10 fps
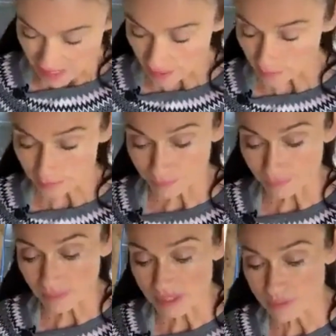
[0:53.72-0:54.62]
Now,
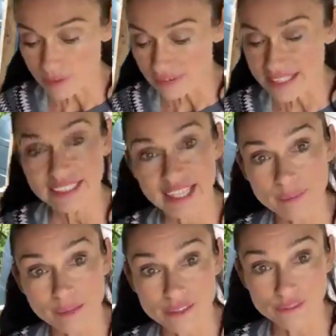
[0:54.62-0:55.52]
if we read the
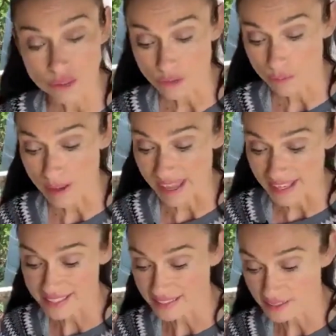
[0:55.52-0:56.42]
labels of
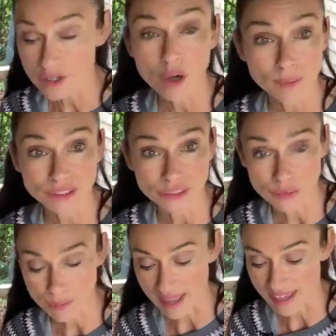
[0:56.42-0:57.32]
toothpaste, normal
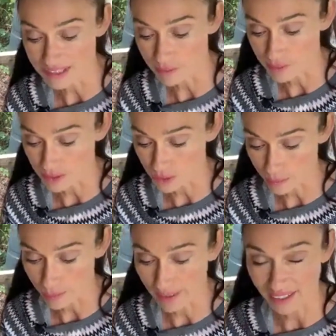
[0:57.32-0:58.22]
toothpaste from the
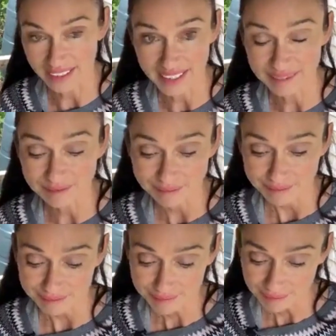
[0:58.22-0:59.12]
supermarket,
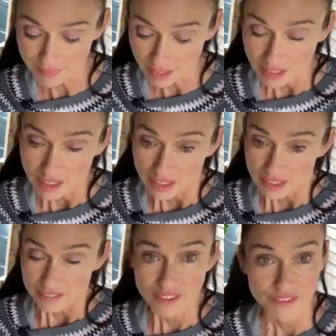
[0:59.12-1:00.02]

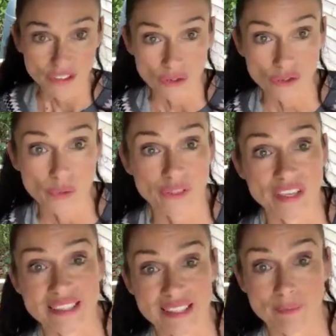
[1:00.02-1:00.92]
we've got the usual
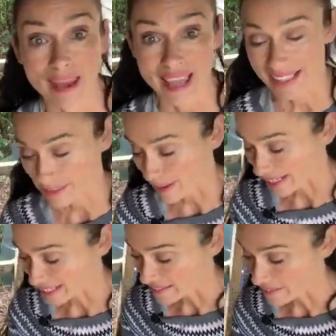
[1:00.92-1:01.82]
things that you might
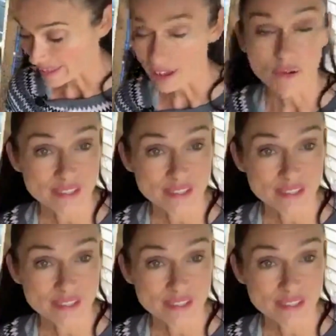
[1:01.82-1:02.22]
expect in there.